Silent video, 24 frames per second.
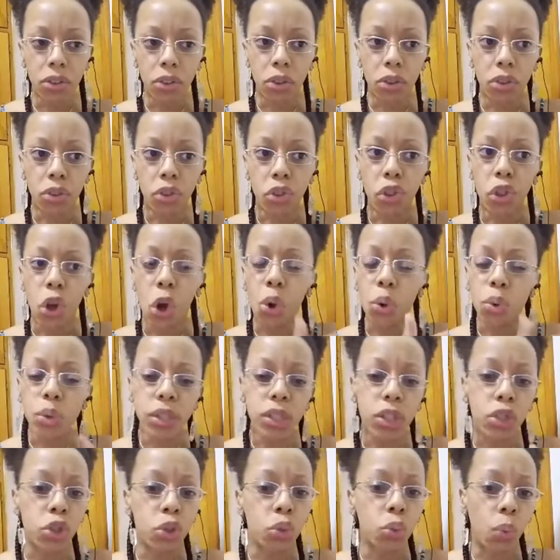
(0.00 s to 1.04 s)
those
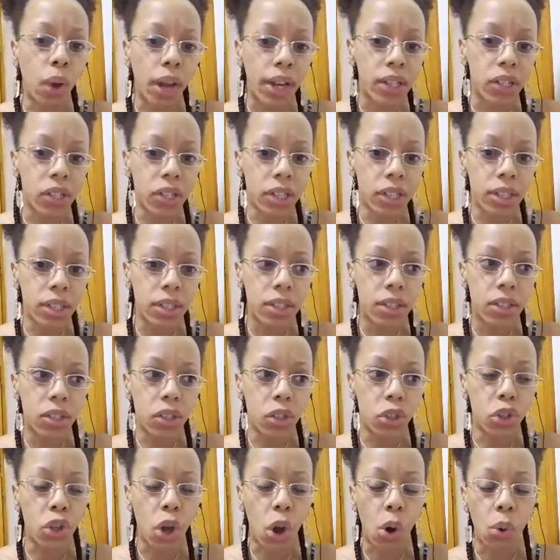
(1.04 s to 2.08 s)
situations
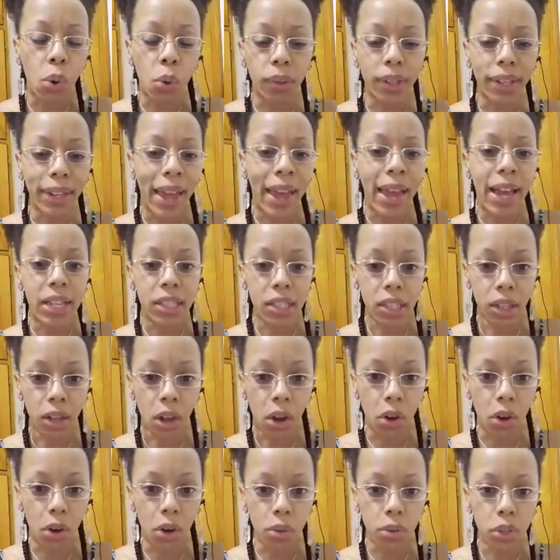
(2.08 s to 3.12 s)
don't last
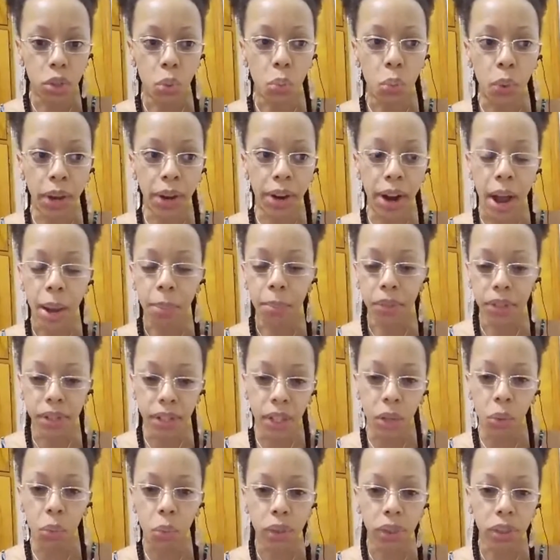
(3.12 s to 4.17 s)
long to where I'm
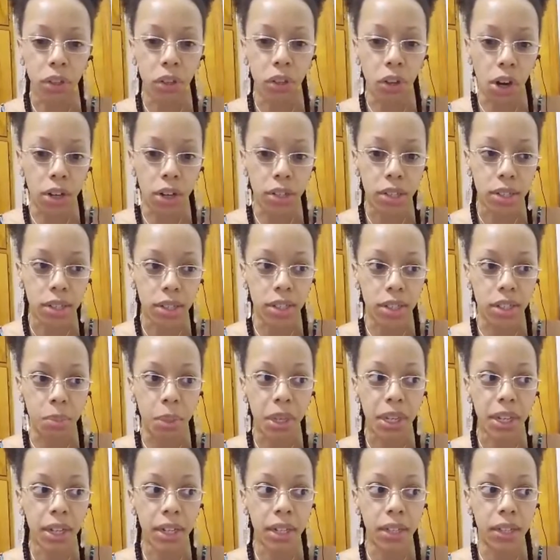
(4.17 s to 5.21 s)
dealing with a narcissist,
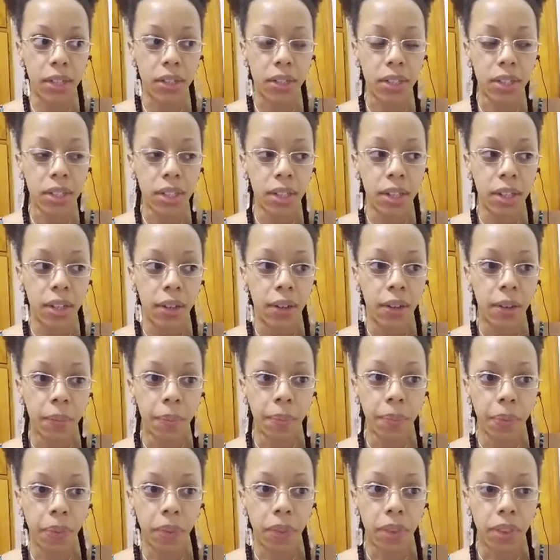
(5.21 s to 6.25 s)
because
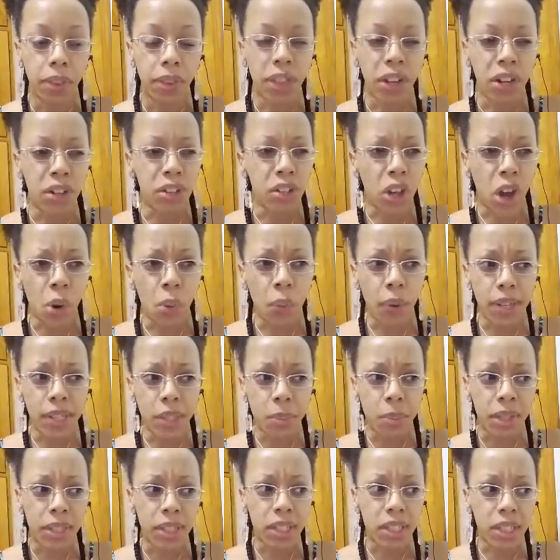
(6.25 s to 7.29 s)
there's always
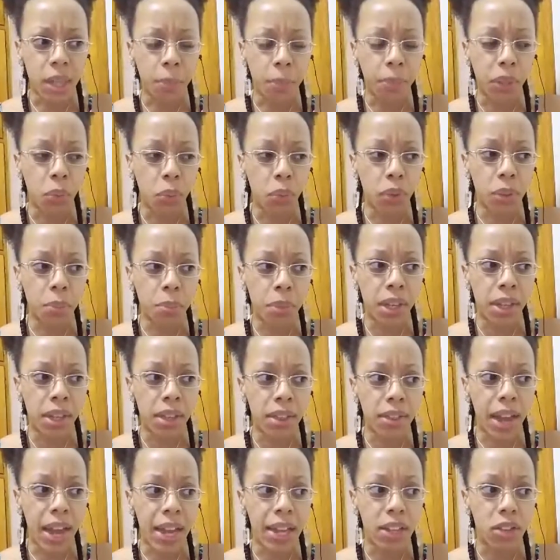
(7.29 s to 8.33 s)
been something with me
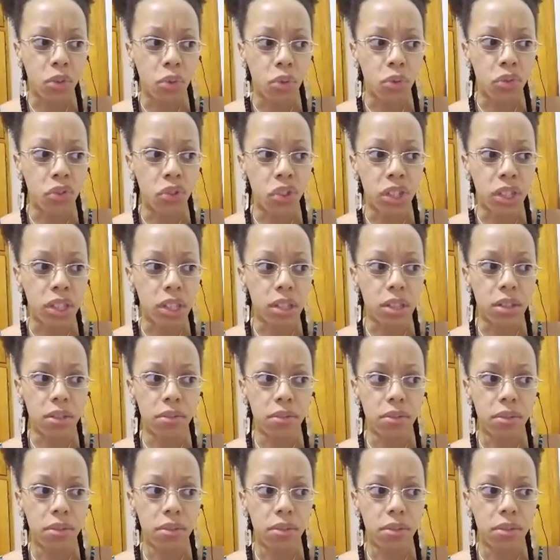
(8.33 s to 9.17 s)
that just,